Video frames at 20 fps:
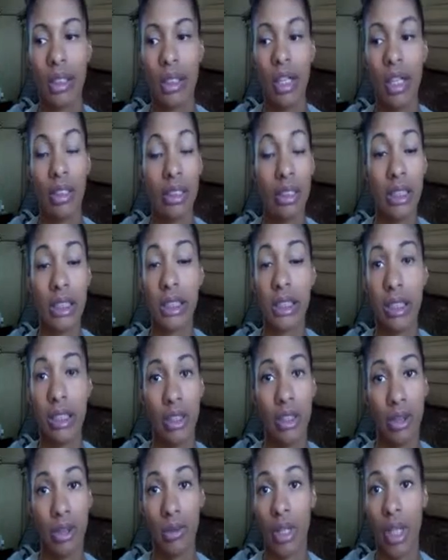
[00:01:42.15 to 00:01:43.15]
honestly,
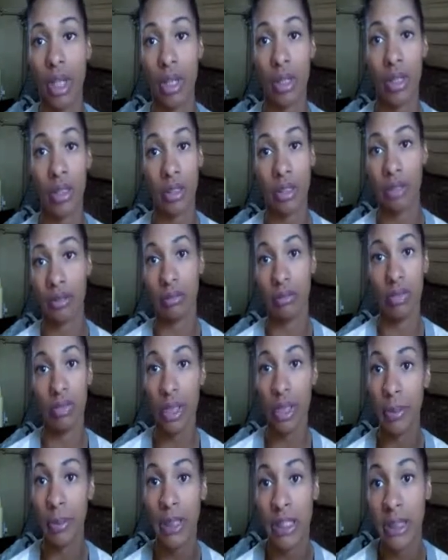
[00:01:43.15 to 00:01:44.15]
like a note card or a
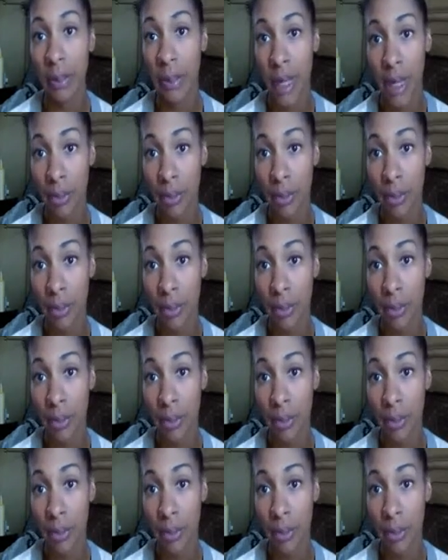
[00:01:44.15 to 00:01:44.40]
little piece of